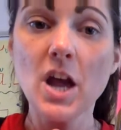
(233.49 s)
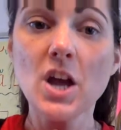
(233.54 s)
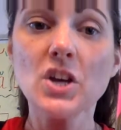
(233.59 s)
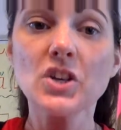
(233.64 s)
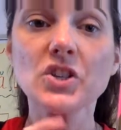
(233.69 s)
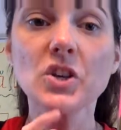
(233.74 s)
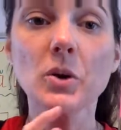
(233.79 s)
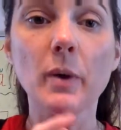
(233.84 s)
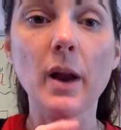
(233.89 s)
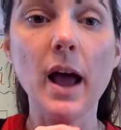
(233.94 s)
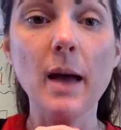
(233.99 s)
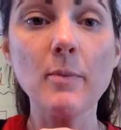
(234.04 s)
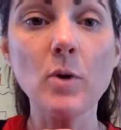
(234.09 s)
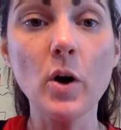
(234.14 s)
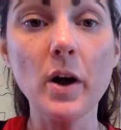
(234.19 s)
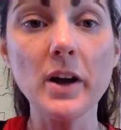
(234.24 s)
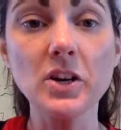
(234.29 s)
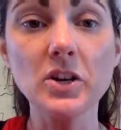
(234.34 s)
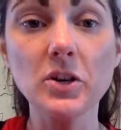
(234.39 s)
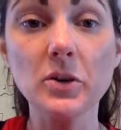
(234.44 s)
So what I'm
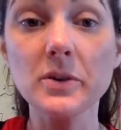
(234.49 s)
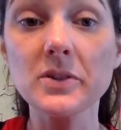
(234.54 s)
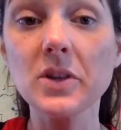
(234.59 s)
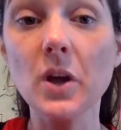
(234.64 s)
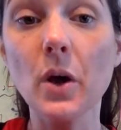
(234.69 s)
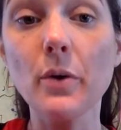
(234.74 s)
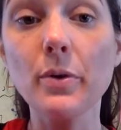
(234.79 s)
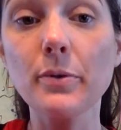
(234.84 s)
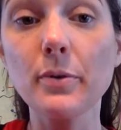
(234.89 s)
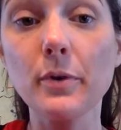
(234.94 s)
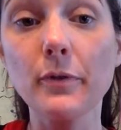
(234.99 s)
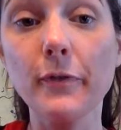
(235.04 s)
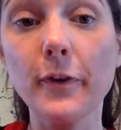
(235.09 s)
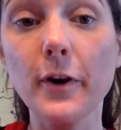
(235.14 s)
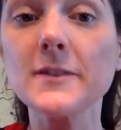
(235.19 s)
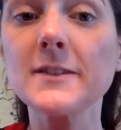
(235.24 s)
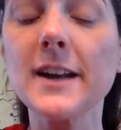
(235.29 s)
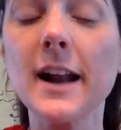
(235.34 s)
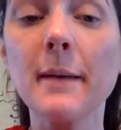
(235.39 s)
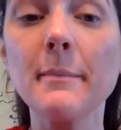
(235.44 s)
going to do is go through
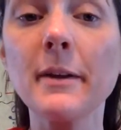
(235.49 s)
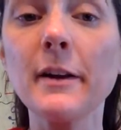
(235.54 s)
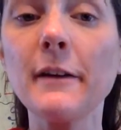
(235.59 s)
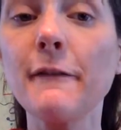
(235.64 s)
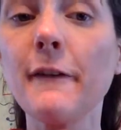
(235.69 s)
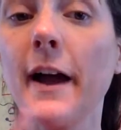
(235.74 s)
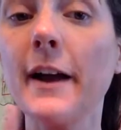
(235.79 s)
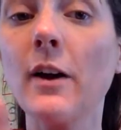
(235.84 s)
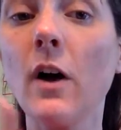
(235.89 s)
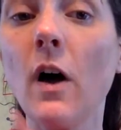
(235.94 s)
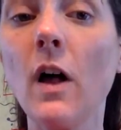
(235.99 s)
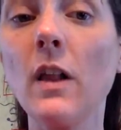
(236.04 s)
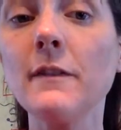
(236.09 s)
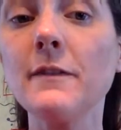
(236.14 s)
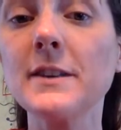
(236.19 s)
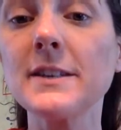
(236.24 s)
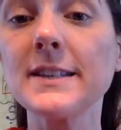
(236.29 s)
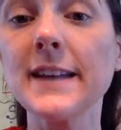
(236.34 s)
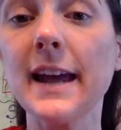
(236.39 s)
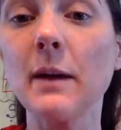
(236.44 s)
first, and I'm going to find all of
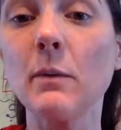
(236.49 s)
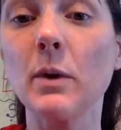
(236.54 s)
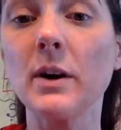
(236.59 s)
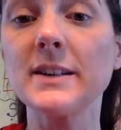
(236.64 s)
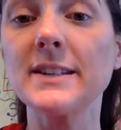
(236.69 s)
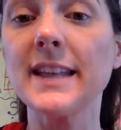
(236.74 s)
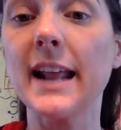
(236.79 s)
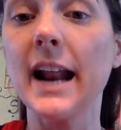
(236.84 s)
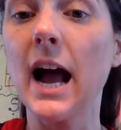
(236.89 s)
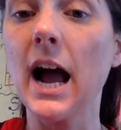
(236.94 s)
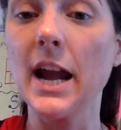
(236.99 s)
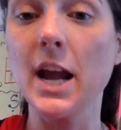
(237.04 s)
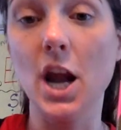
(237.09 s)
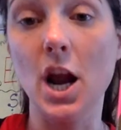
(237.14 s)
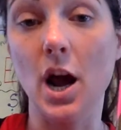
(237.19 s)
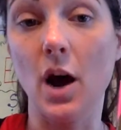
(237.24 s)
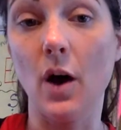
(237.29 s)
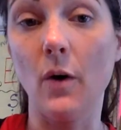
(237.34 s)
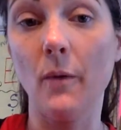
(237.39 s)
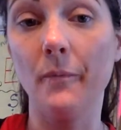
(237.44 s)
the sight words that I
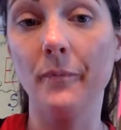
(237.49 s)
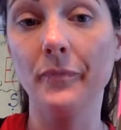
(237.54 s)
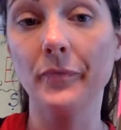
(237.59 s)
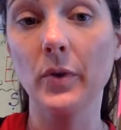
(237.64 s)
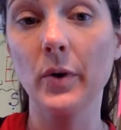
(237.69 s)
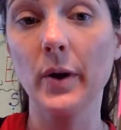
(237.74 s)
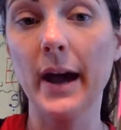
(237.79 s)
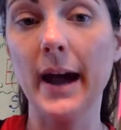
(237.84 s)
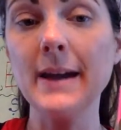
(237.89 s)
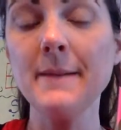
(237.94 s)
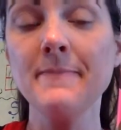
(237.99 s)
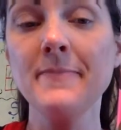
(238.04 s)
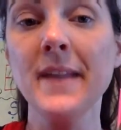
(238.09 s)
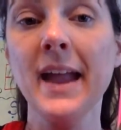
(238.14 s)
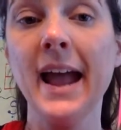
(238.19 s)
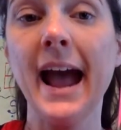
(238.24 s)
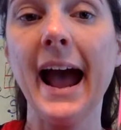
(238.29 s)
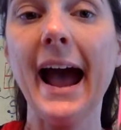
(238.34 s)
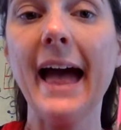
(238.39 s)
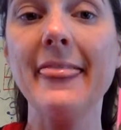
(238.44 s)
know, okay?
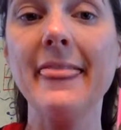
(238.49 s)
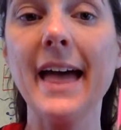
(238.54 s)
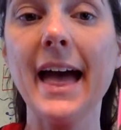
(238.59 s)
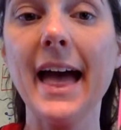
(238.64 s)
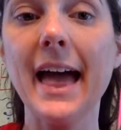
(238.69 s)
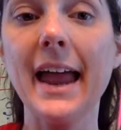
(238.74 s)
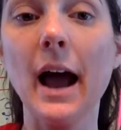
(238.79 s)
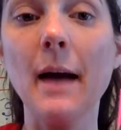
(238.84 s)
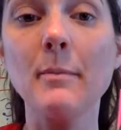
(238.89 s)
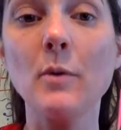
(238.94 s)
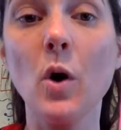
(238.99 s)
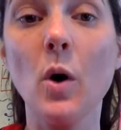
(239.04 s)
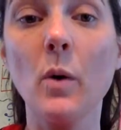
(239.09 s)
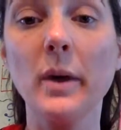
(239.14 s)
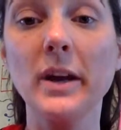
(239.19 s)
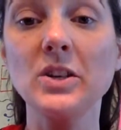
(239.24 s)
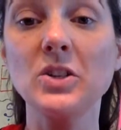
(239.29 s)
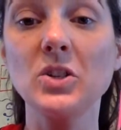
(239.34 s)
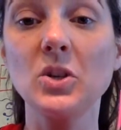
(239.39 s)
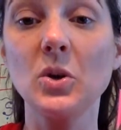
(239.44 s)
And then I'm
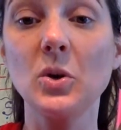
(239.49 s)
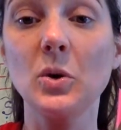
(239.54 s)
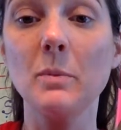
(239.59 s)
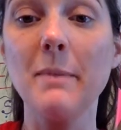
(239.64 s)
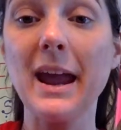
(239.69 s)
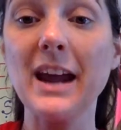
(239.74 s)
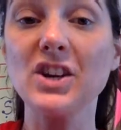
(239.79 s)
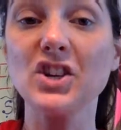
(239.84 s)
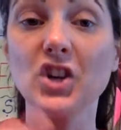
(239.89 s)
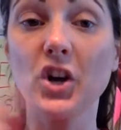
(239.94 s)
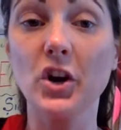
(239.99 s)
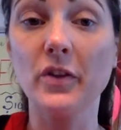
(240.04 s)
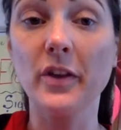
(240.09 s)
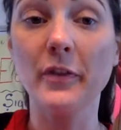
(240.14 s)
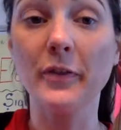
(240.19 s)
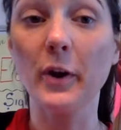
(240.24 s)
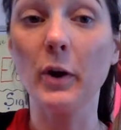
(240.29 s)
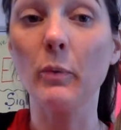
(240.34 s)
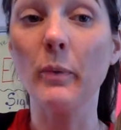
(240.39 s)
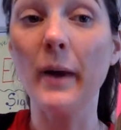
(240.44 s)
going to make sure
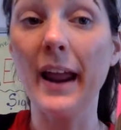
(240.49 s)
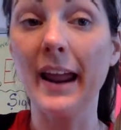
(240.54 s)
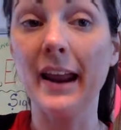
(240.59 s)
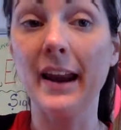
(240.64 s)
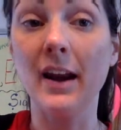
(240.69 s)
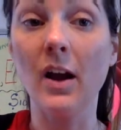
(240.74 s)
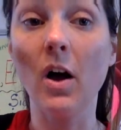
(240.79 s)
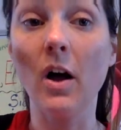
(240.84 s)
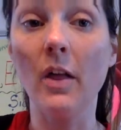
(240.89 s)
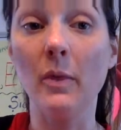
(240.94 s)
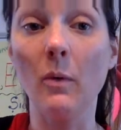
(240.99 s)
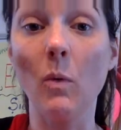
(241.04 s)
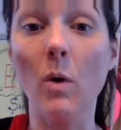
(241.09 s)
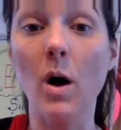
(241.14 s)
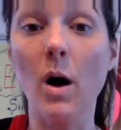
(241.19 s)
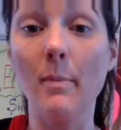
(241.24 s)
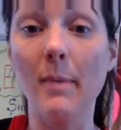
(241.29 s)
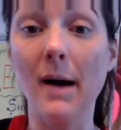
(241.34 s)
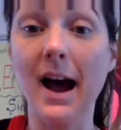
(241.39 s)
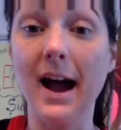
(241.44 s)
that they're written on the
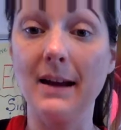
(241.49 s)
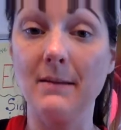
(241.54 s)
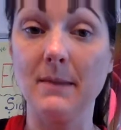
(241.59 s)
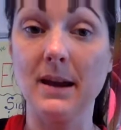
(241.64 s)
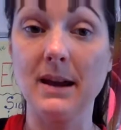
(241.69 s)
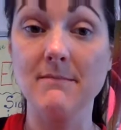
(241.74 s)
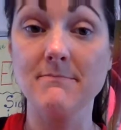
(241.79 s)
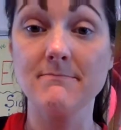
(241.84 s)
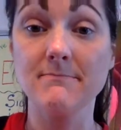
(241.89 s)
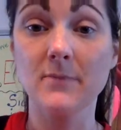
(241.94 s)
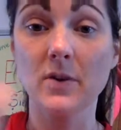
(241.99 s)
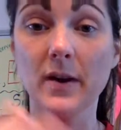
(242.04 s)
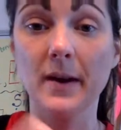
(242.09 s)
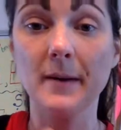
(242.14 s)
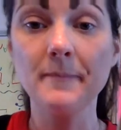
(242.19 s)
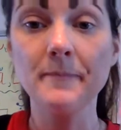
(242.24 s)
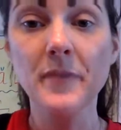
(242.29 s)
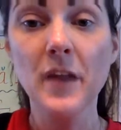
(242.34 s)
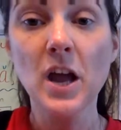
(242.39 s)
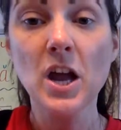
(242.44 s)
wall behind me, okay?